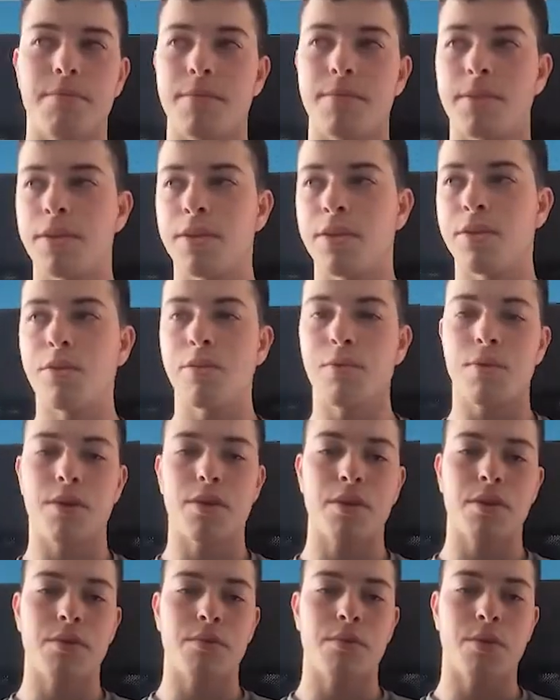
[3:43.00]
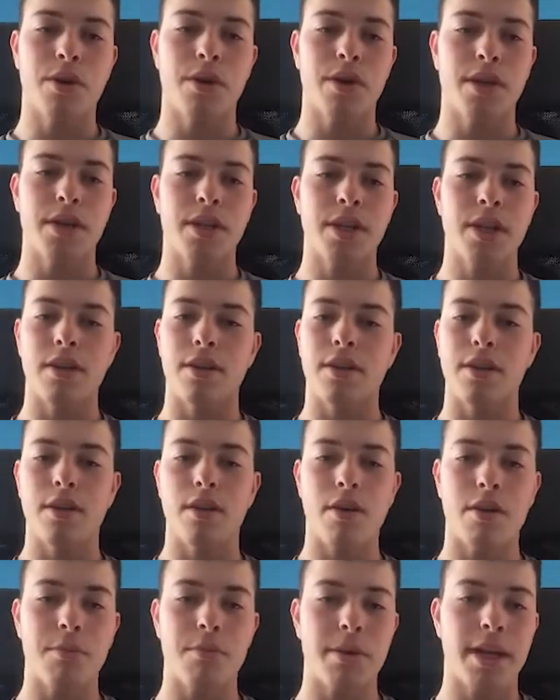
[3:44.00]
new world worked and
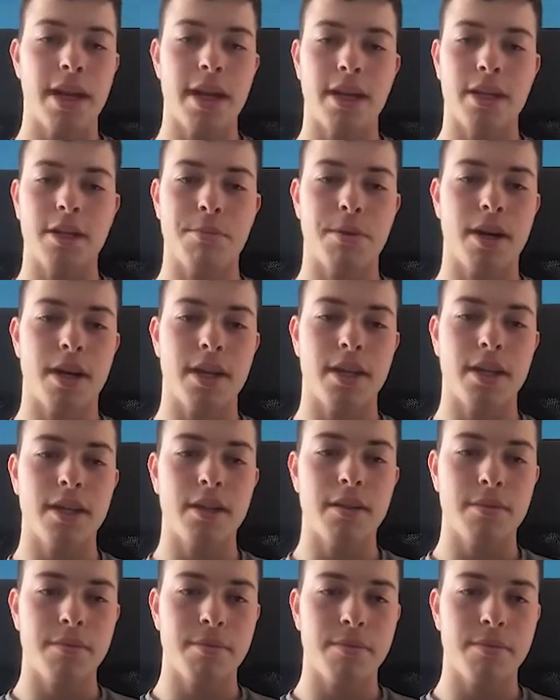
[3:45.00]
all the mechanics behind it.